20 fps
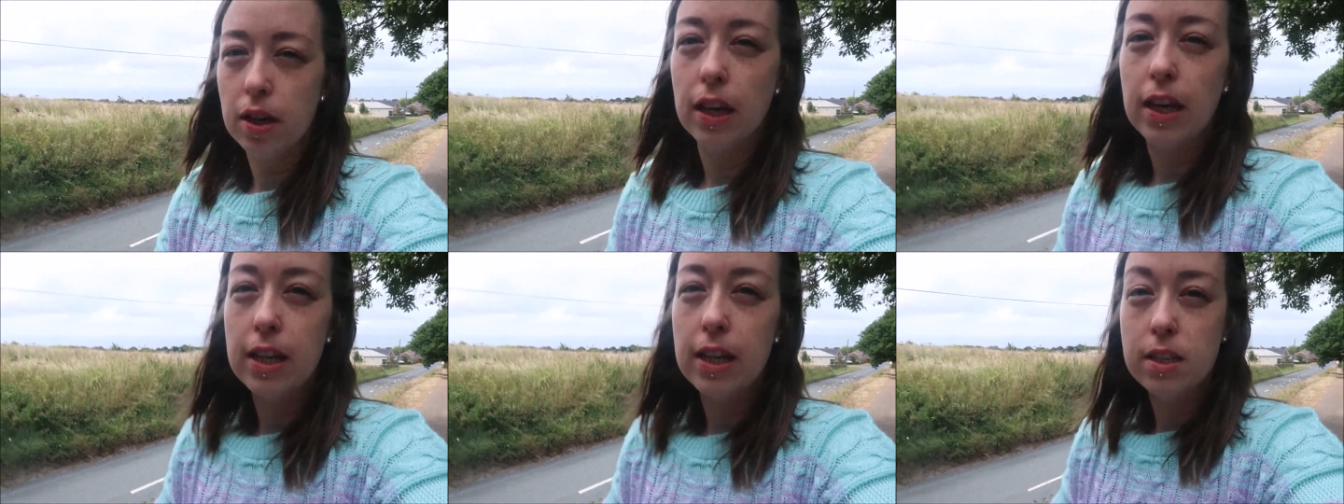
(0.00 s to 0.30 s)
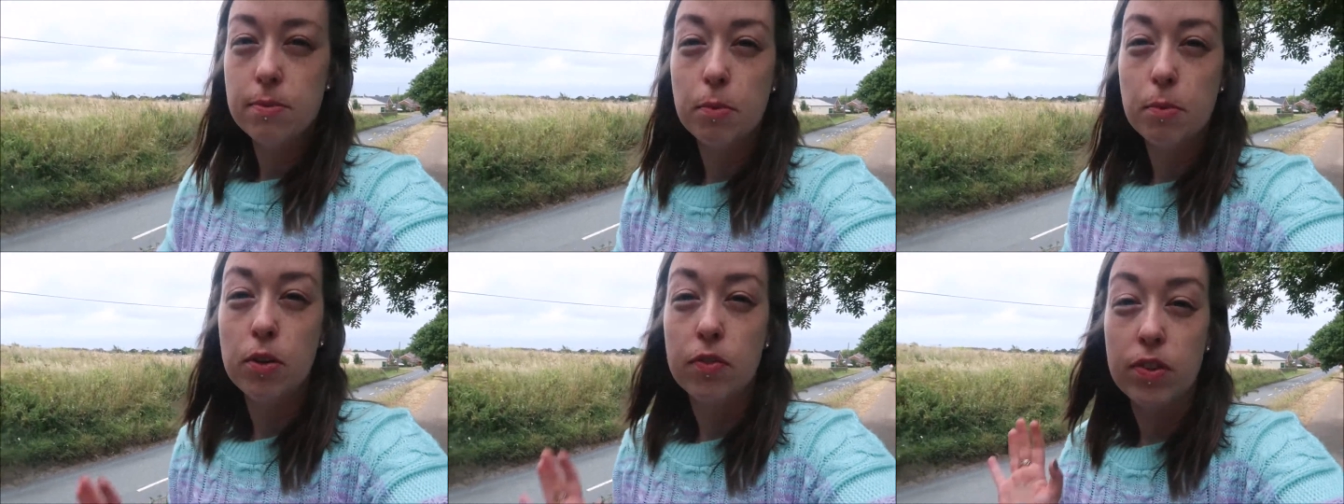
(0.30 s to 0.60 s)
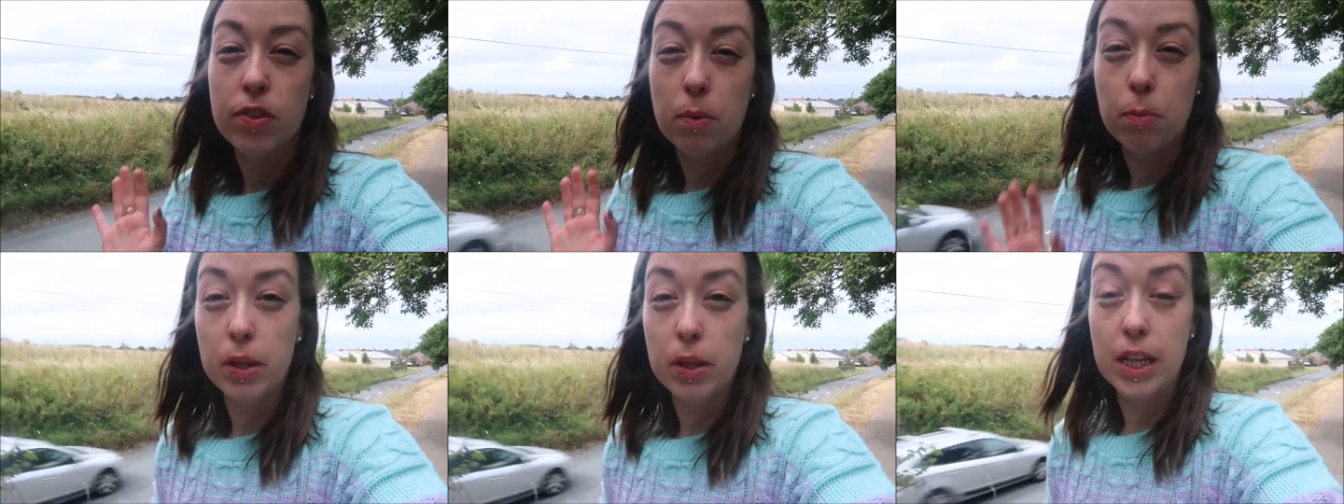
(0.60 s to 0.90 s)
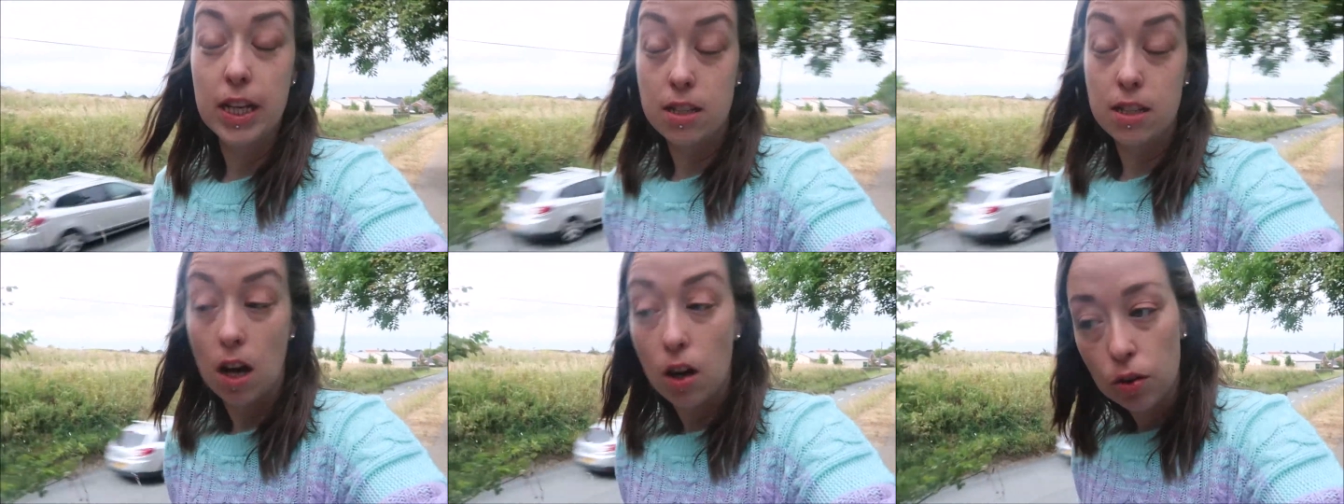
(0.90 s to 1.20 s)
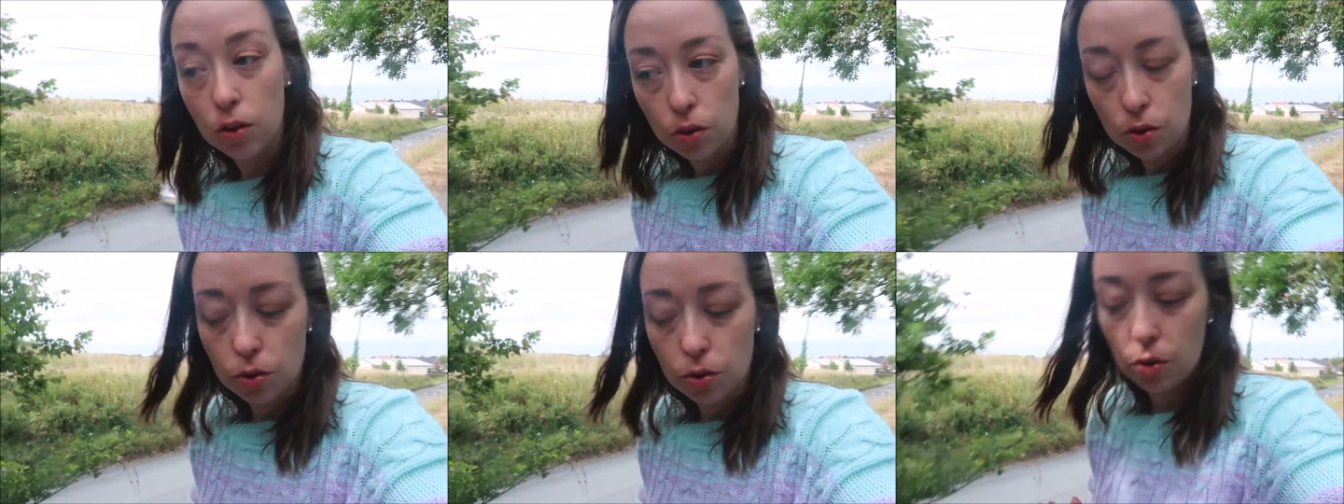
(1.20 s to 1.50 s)
He's moved in with his
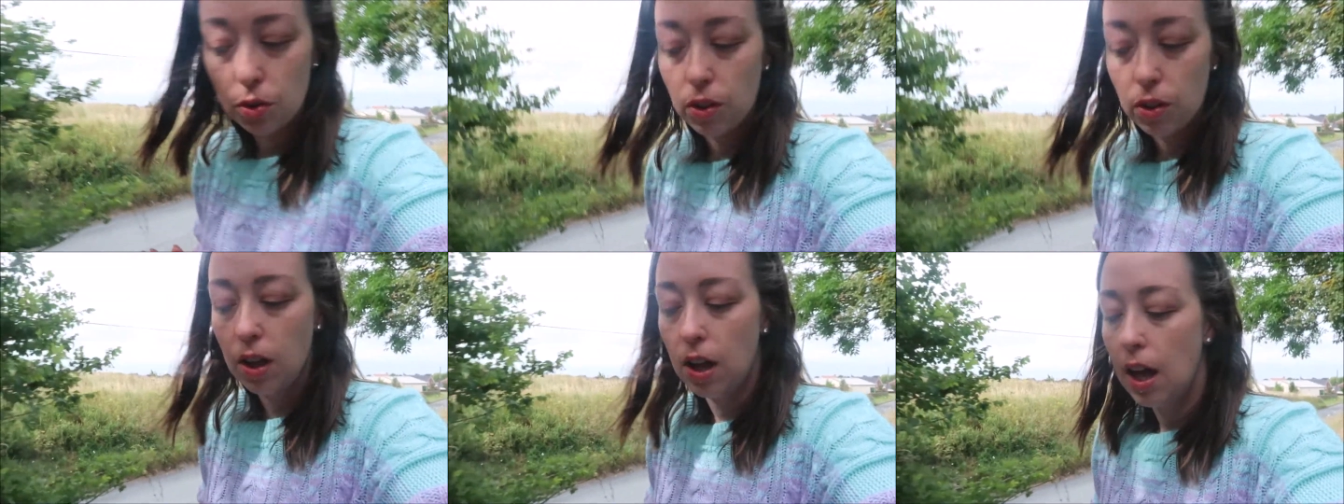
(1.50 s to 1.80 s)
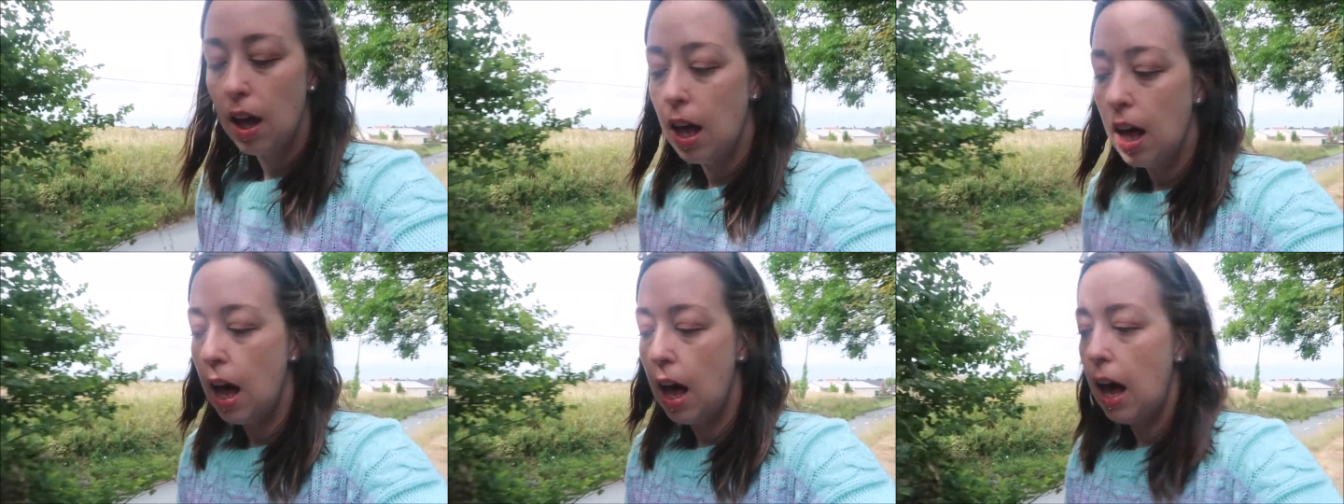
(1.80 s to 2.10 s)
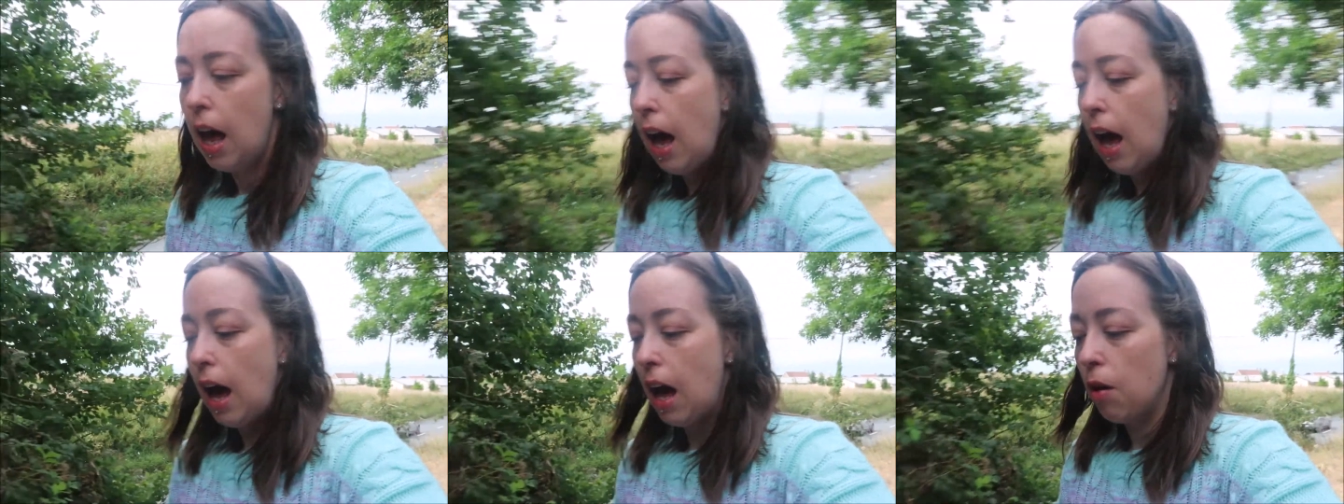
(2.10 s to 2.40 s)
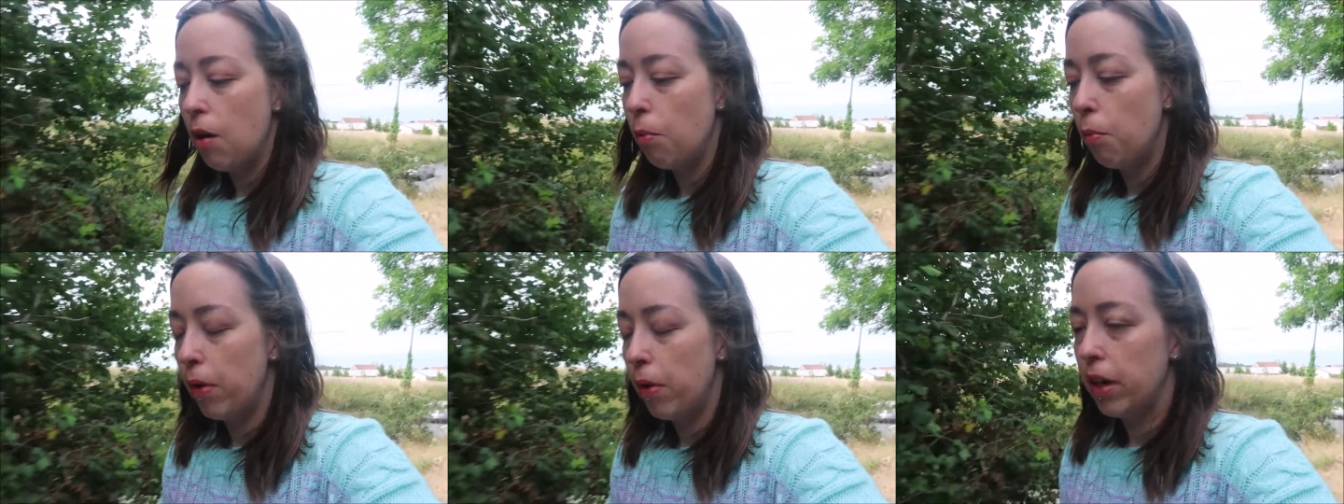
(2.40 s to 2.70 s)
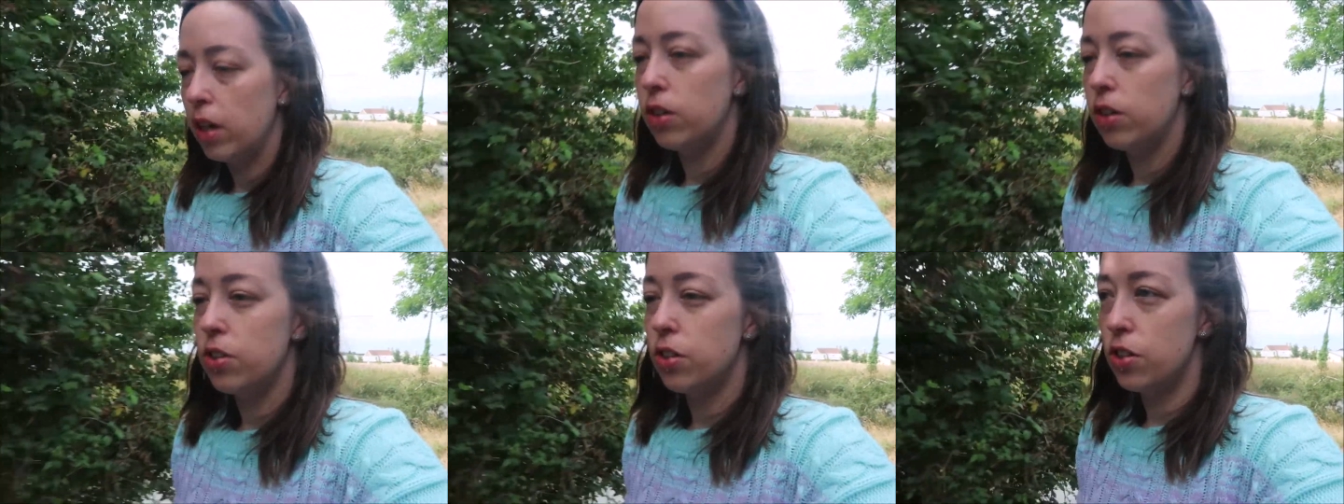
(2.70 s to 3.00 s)
uncle, and
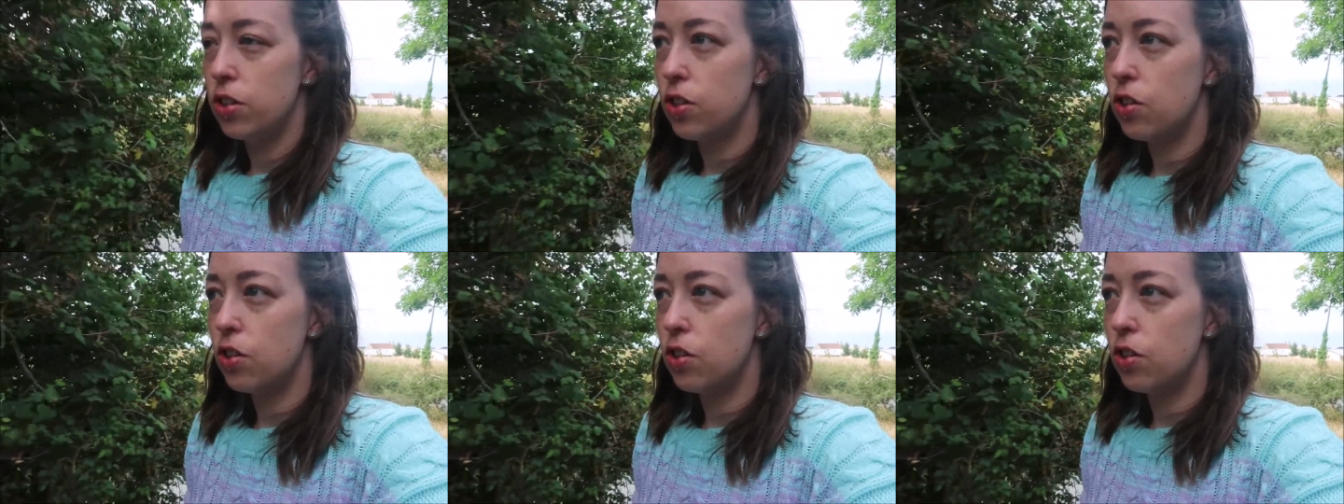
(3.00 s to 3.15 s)
we are just